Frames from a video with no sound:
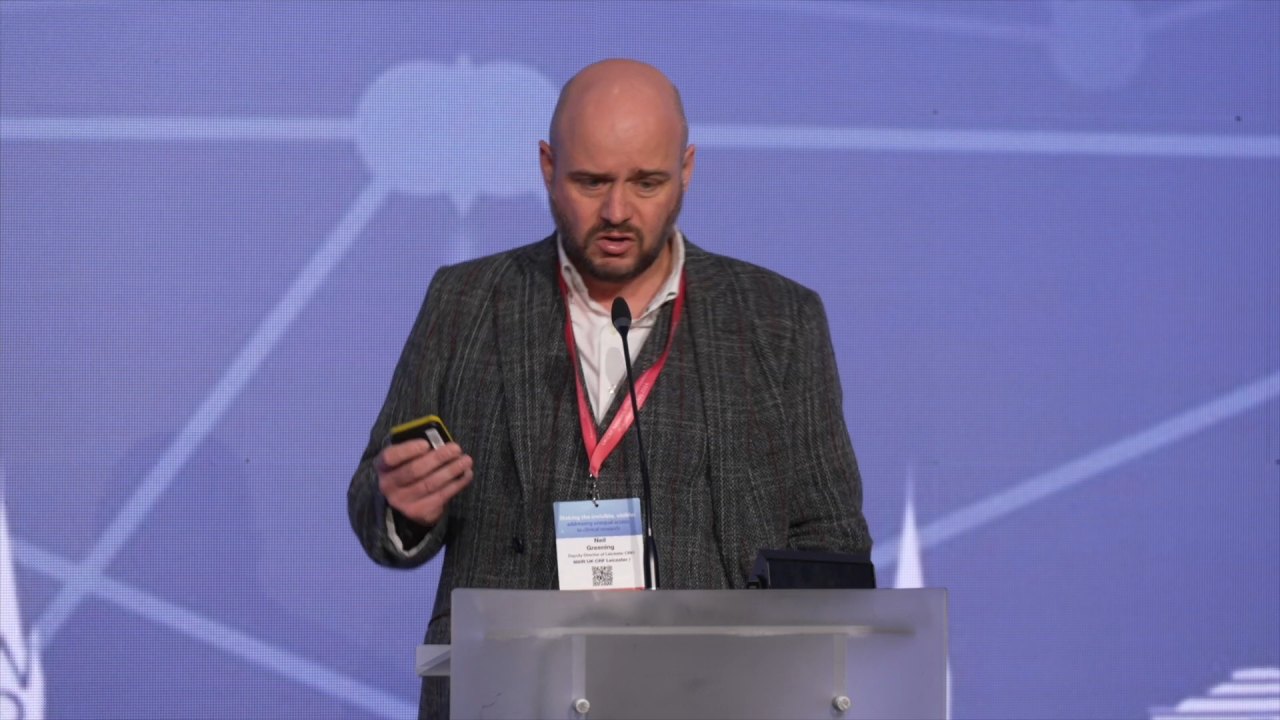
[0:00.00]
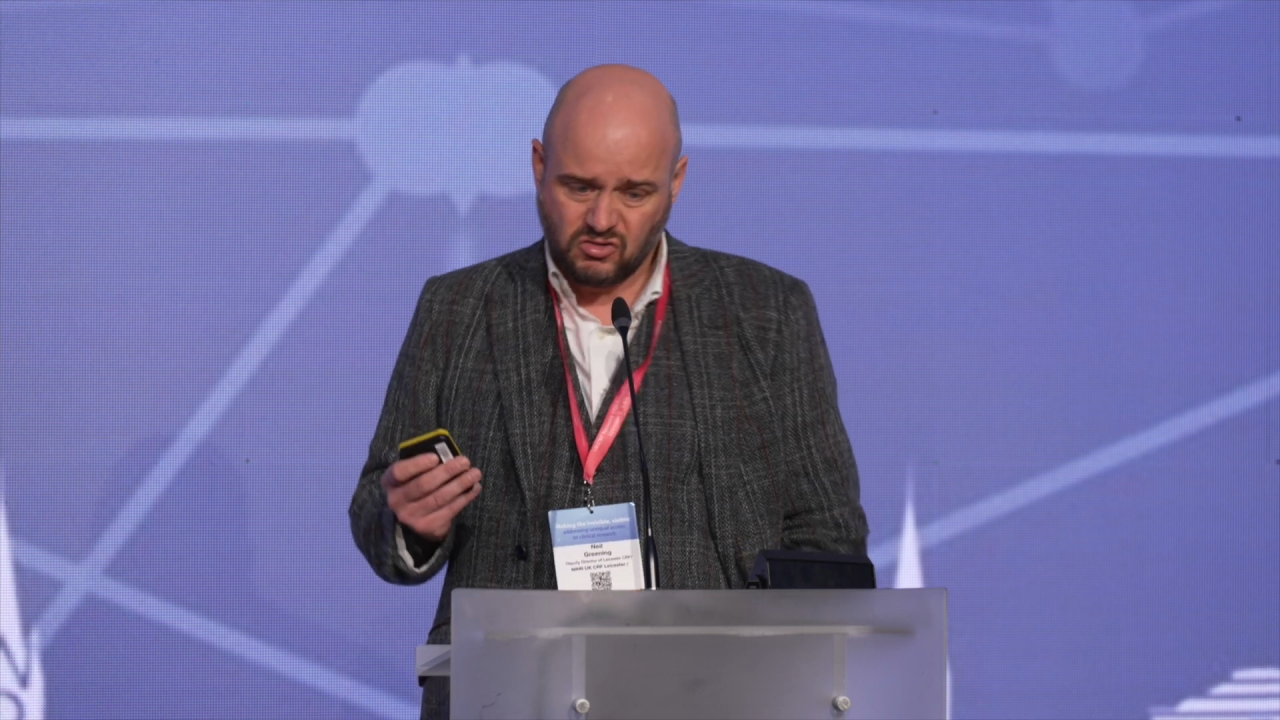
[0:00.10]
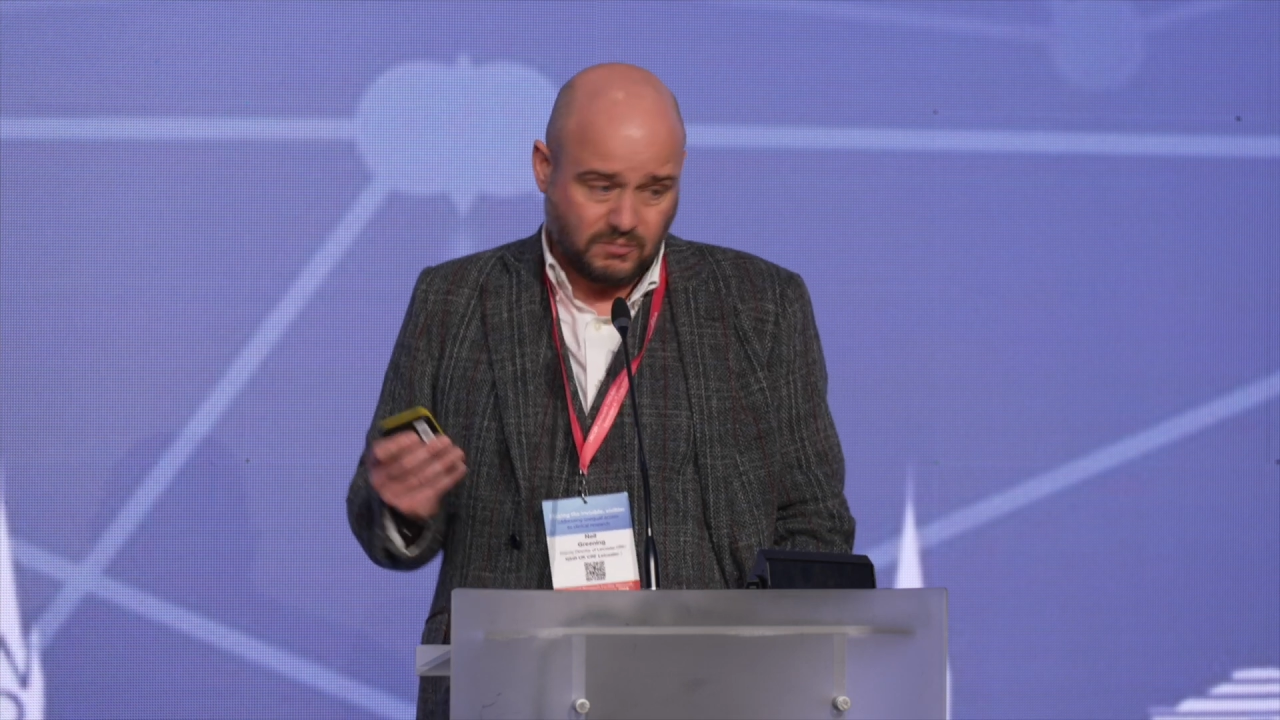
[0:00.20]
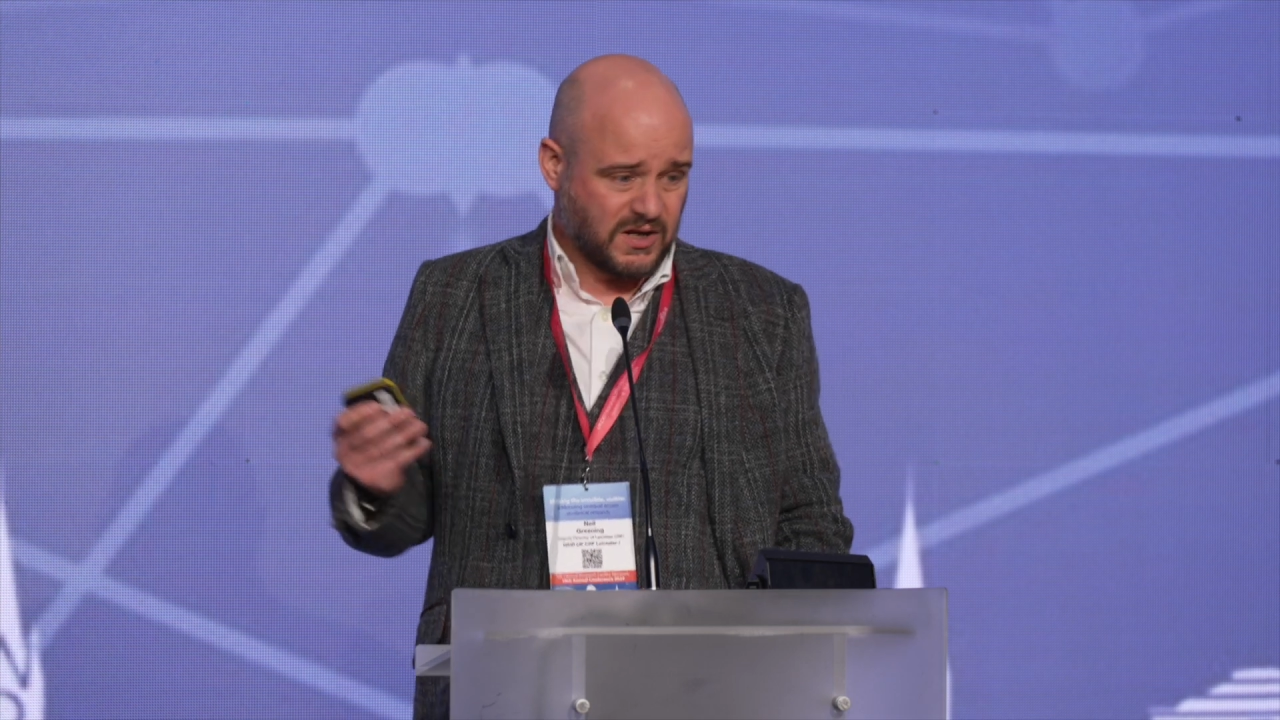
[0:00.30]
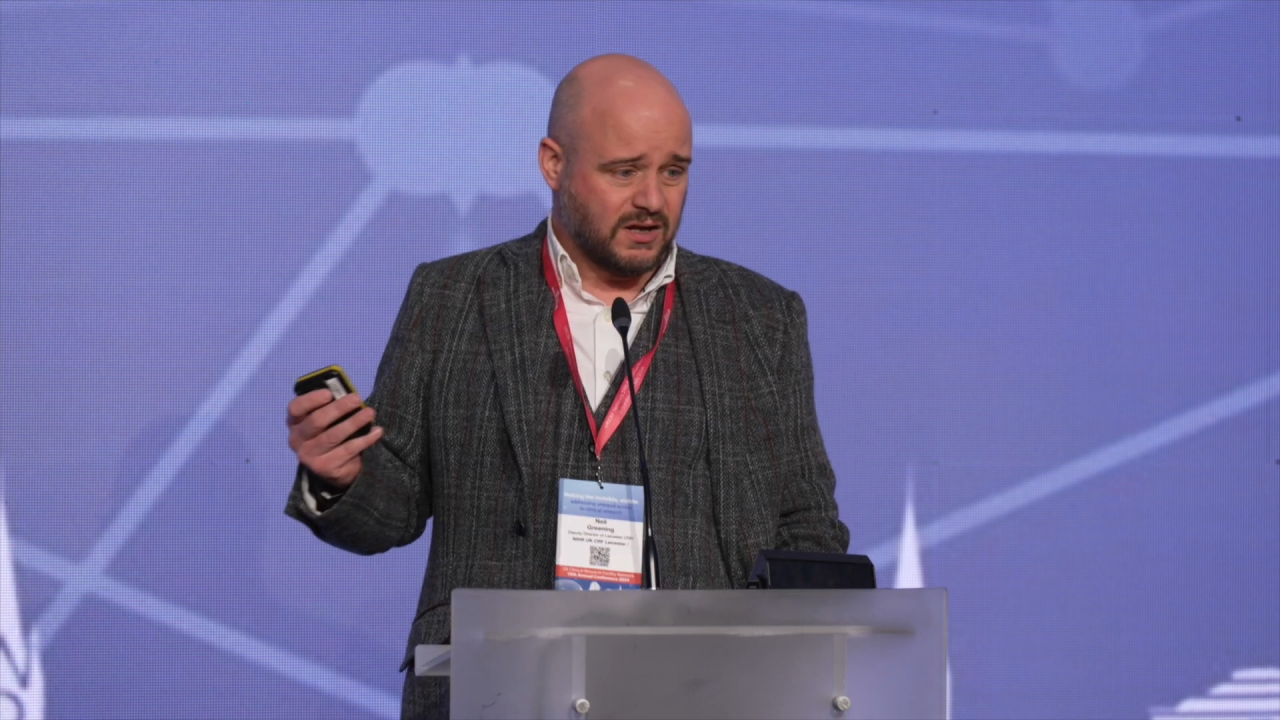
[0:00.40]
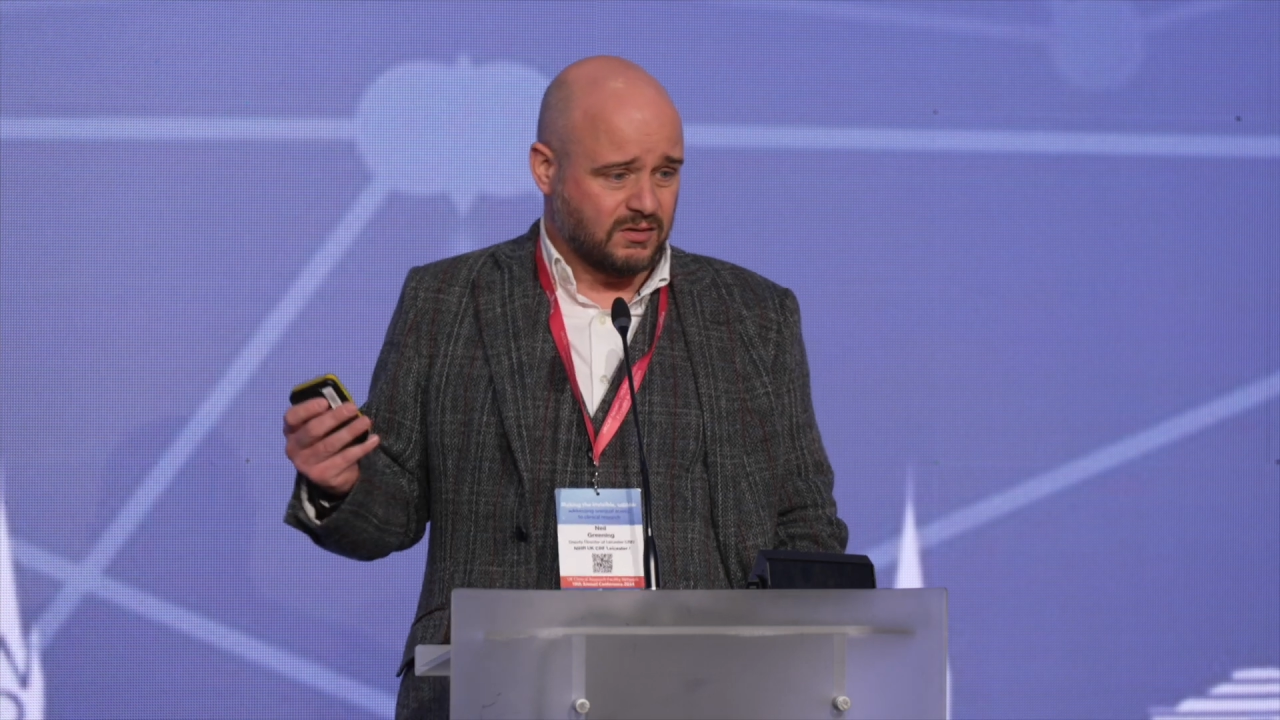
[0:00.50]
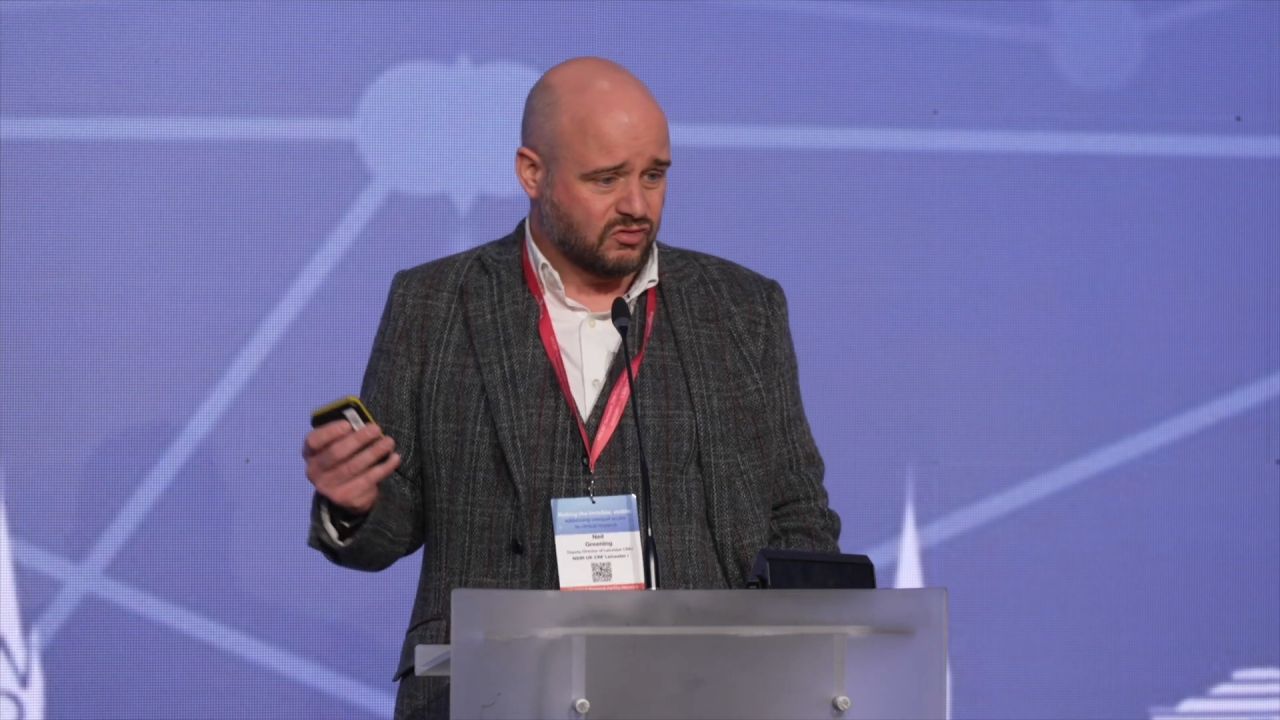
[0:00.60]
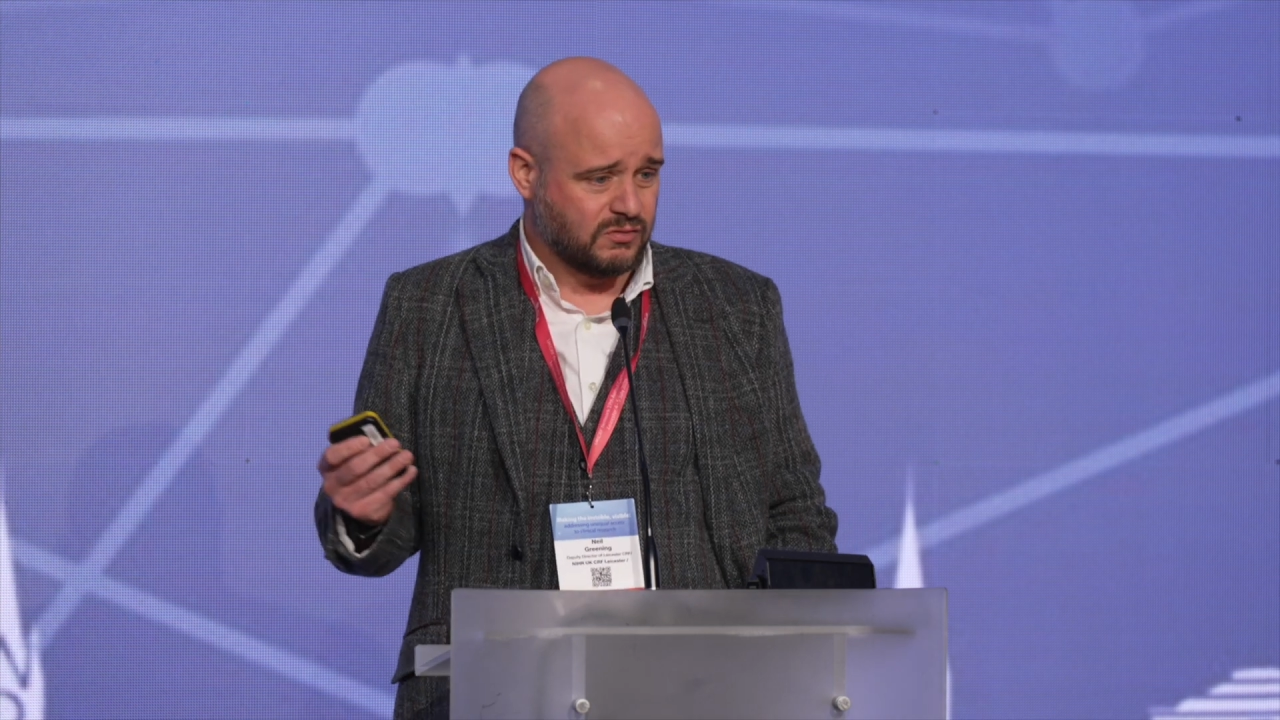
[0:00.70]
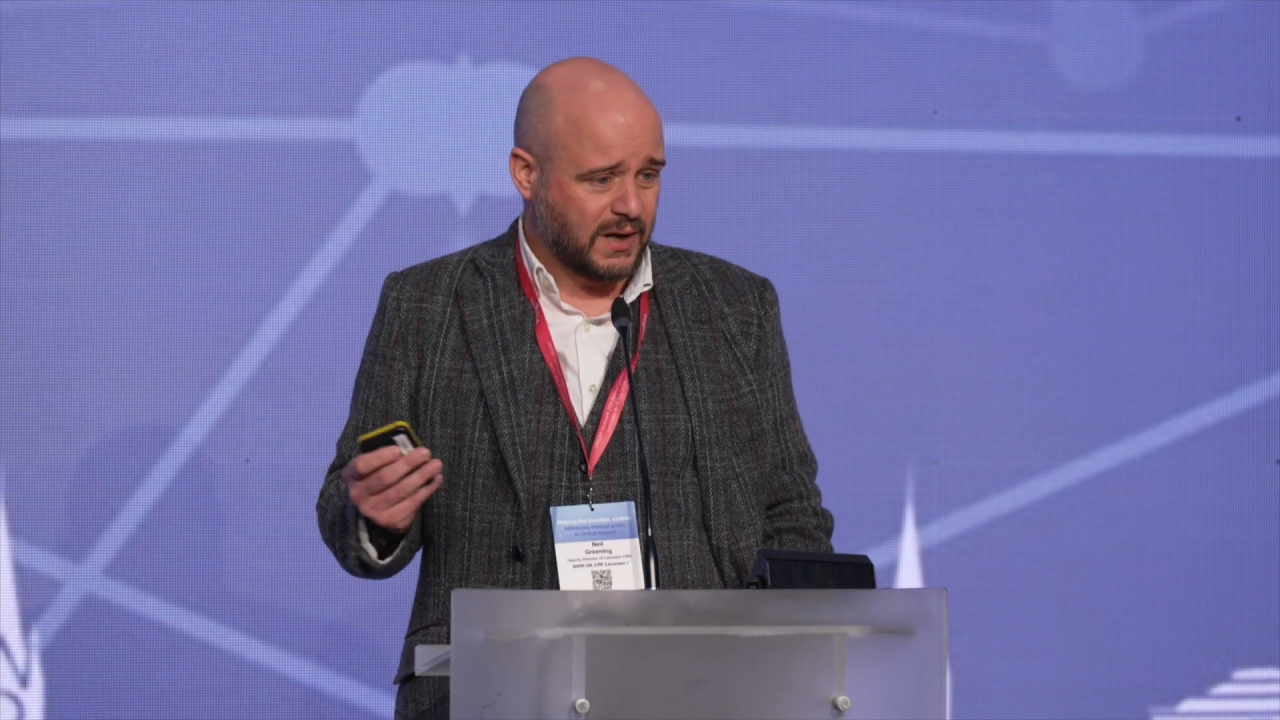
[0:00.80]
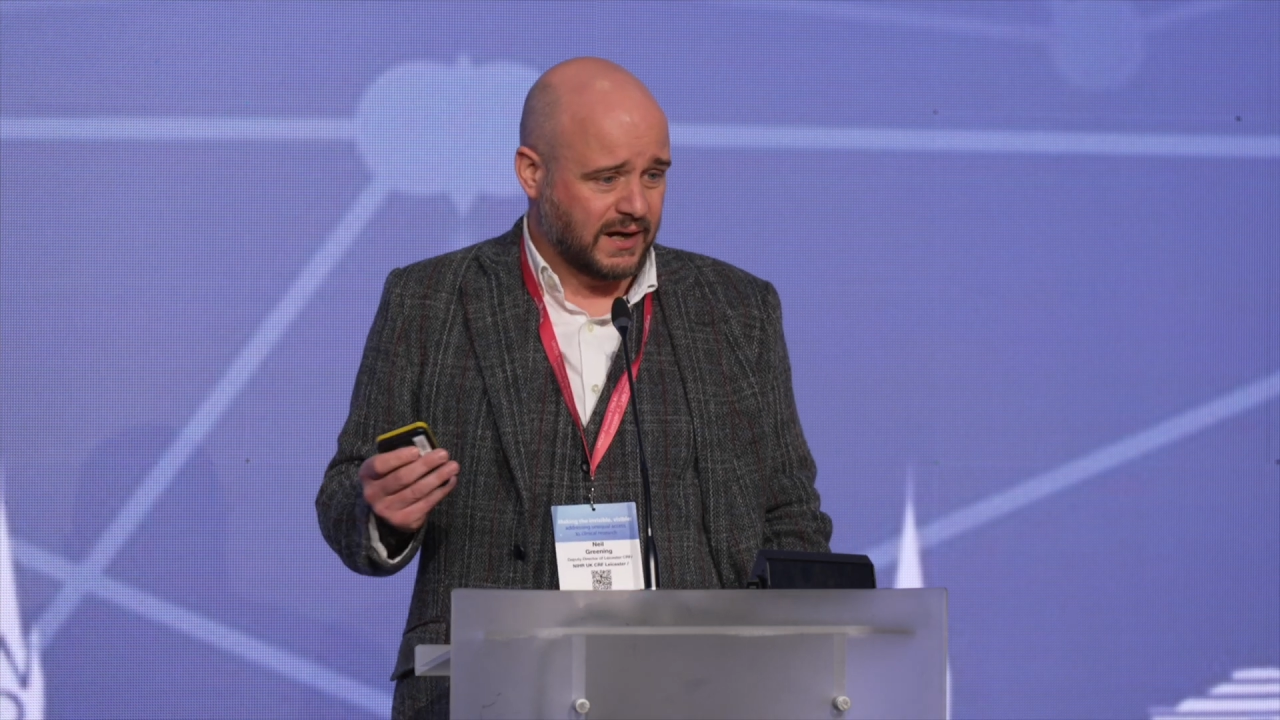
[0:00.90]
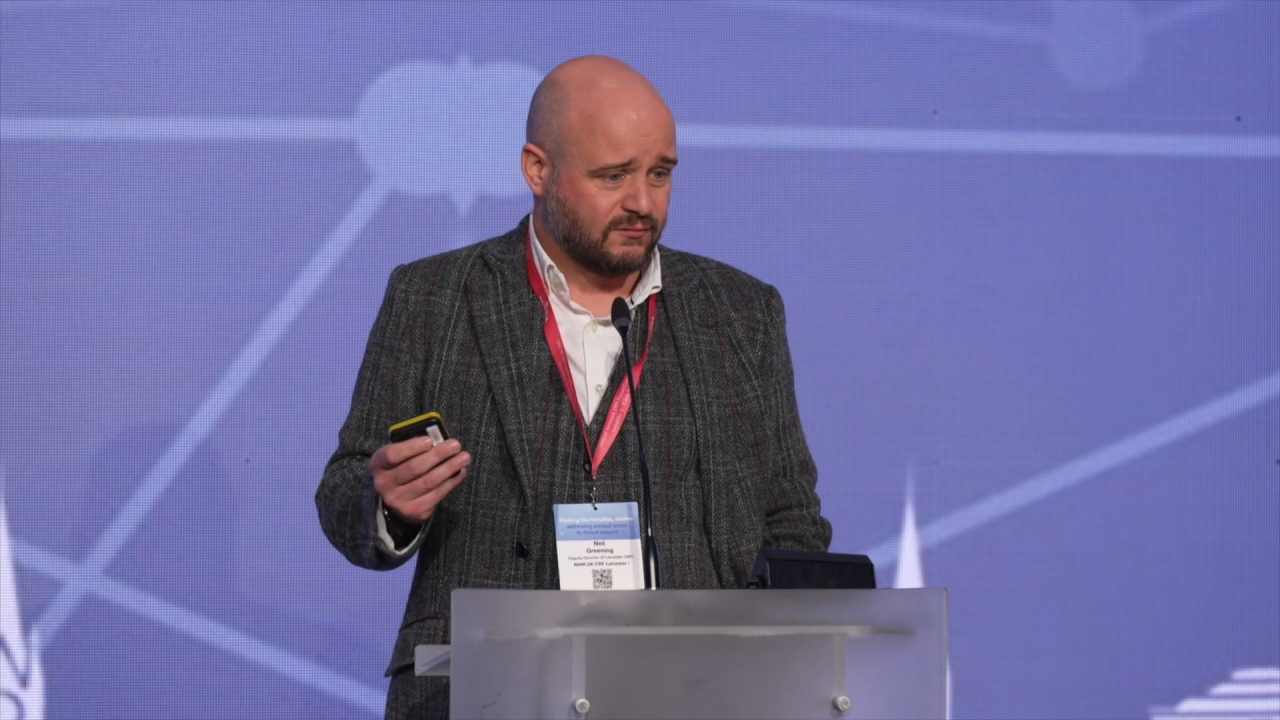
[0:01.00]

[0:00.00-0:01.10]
Some days you might